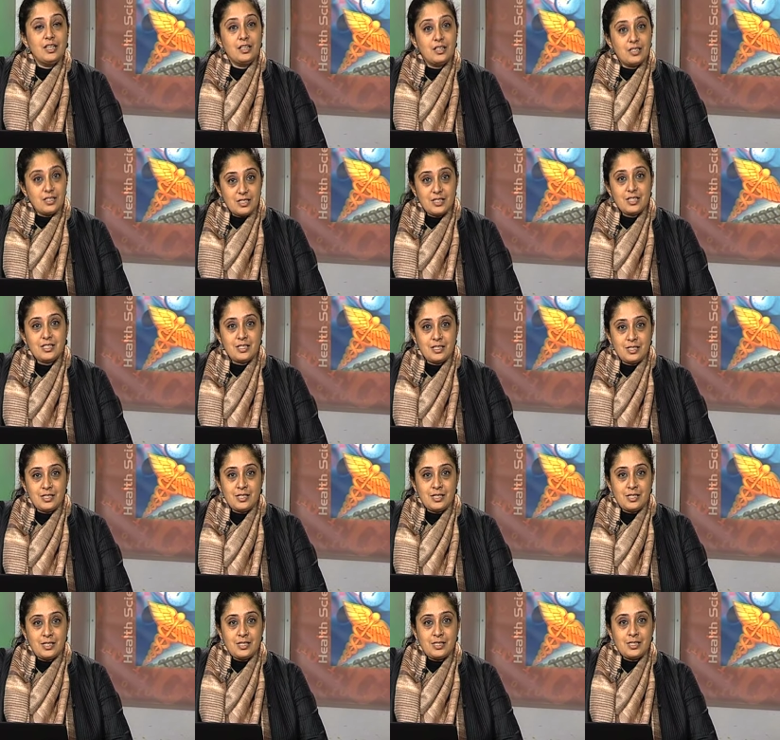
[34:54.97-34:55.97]

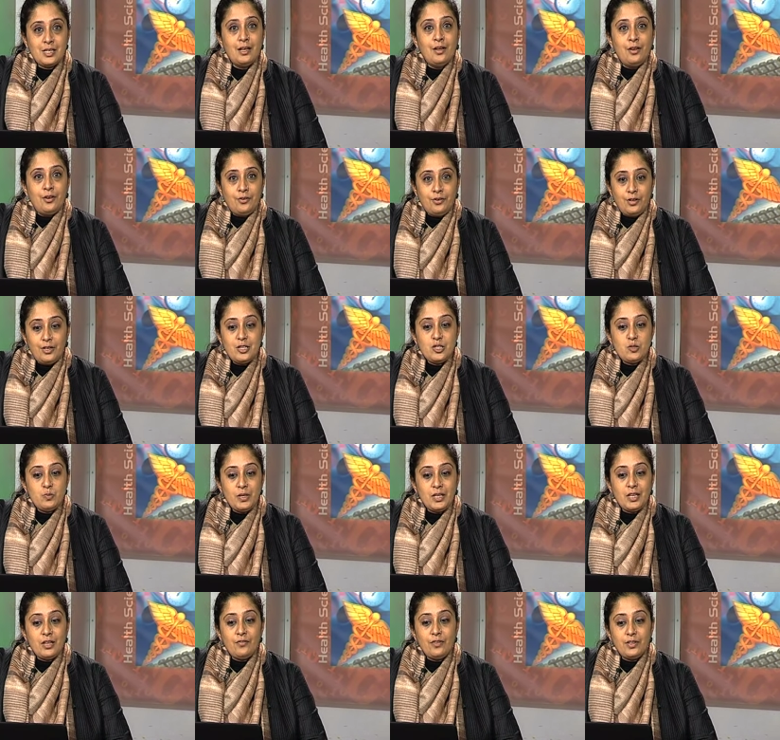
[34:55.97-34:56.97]
inconsistencies, really
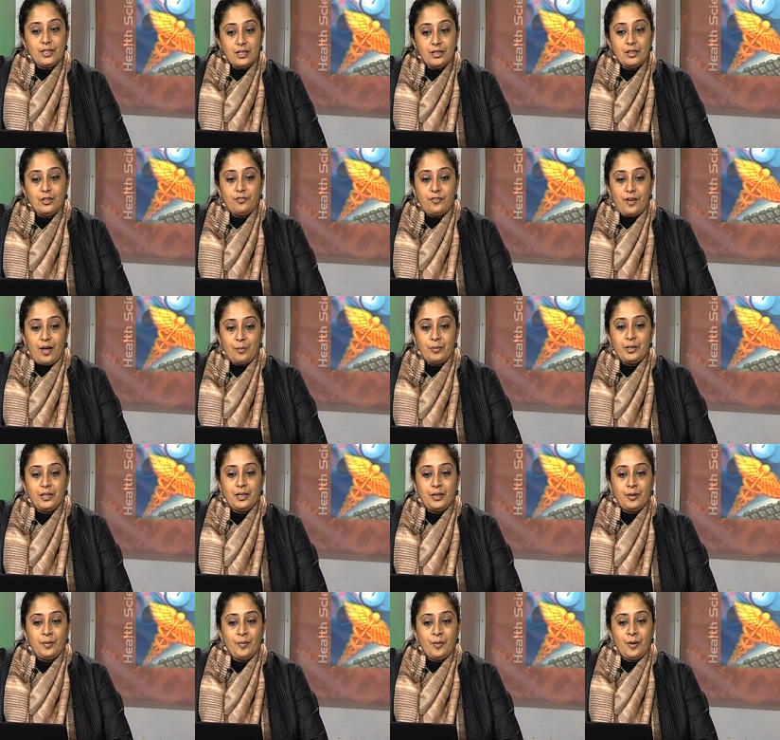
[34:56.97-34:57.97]
speaking, within the
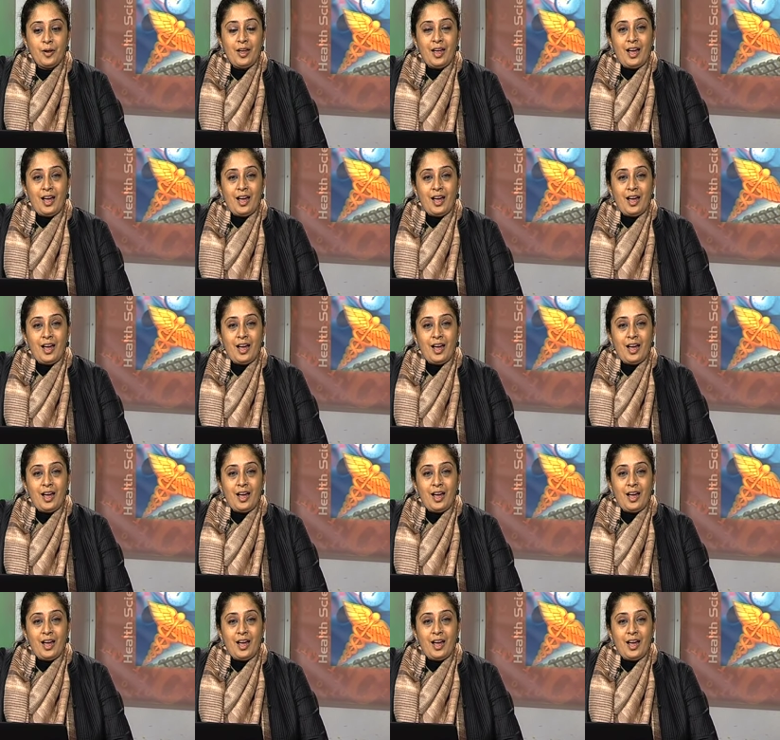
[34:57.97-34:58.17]
family.